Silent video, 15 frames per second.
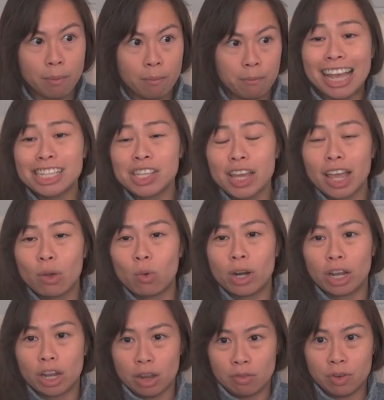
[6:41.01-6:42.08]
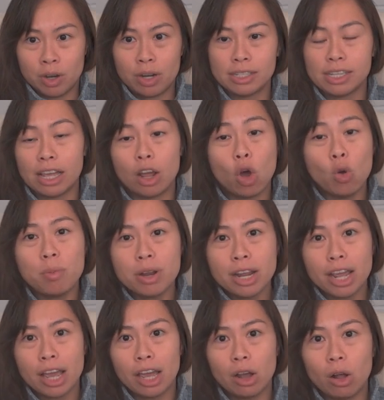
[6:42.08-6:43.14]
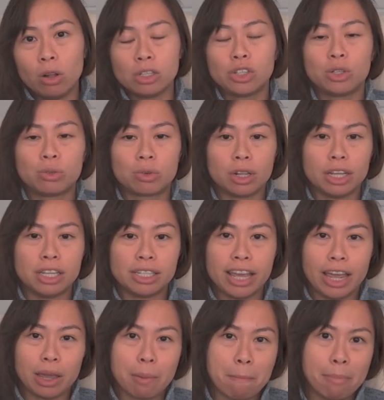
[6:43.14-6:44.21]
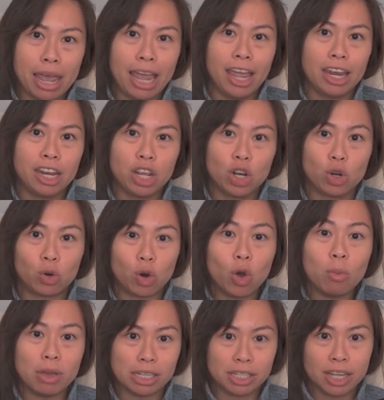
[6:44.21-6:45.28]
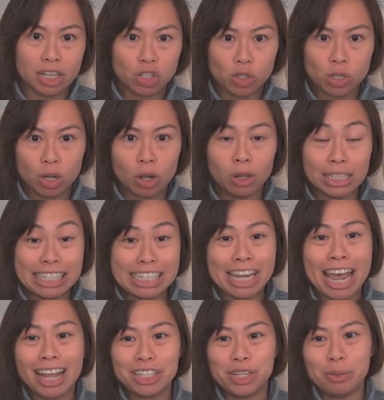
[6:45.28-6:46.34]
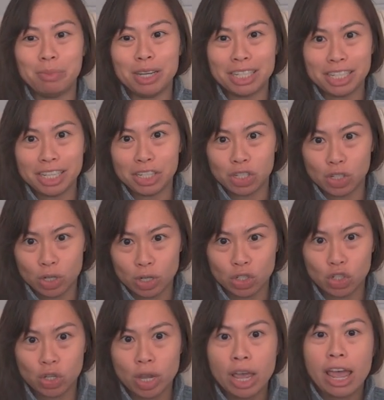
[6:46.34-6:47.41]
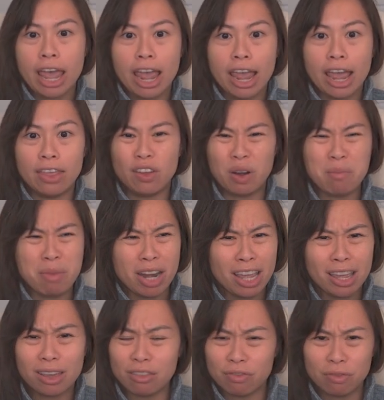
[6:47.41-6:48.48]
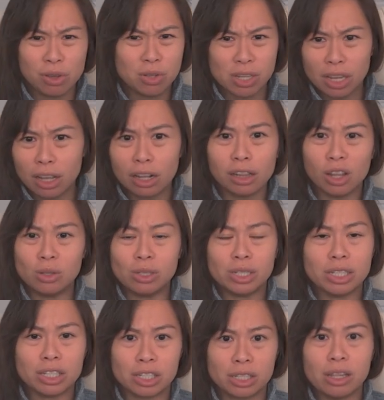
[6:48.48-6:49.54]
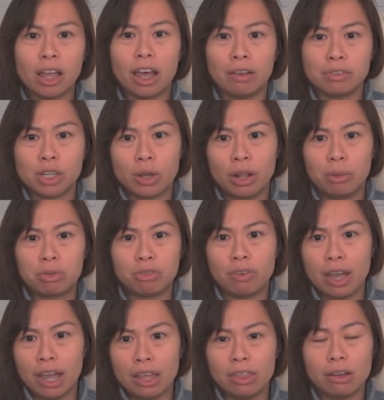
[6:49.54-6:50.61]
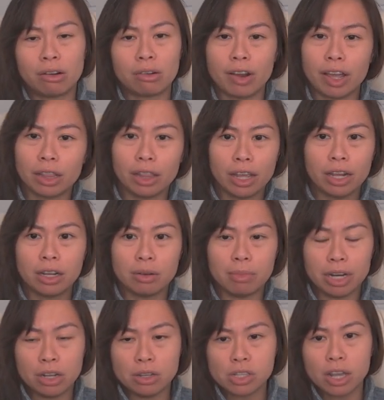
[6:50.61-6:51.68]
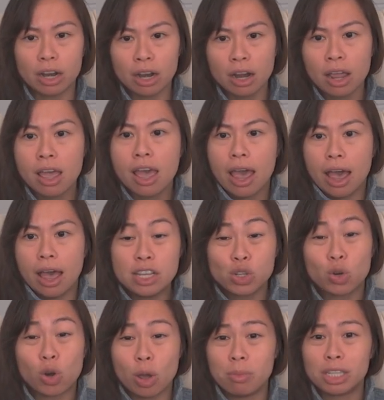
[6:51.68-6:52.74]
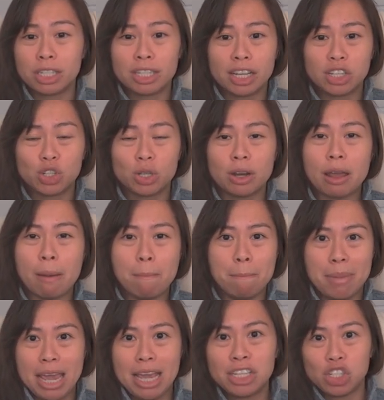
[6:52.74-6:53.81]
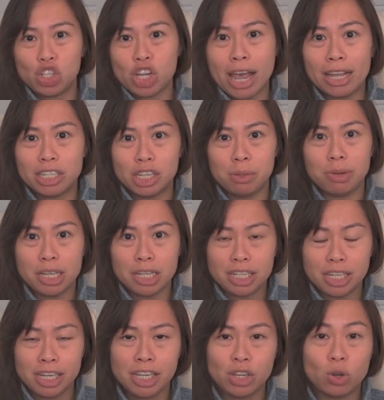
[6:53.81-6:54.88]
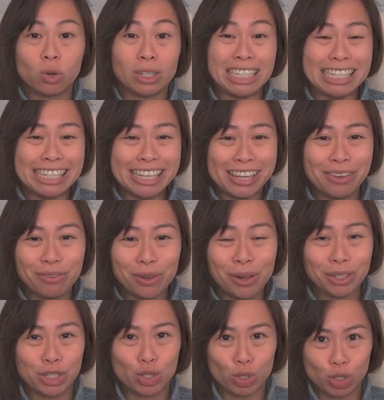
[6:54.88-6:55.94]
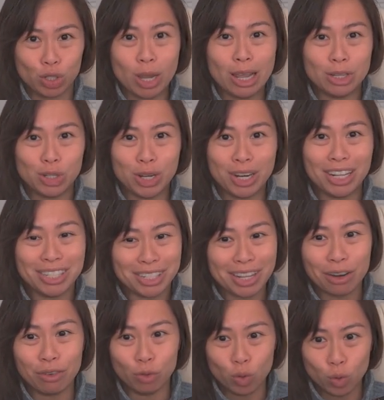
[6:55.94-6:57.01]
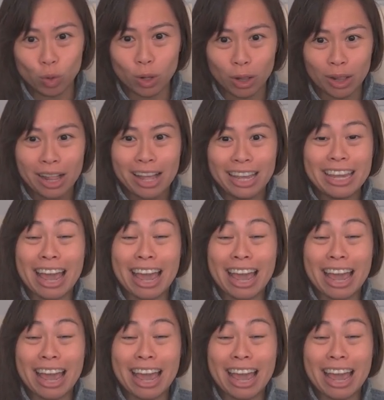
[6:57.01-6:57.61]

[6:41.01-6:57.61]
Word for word: And the last thing I want to cover is that OpenAI also released a companion Chrome extension called ChatGPT Search. And there are many confusing clones and stuff, so I'll provide the correct link in my newsletter. This Chrome extension makes ChatGPT your default search engine instead of Google.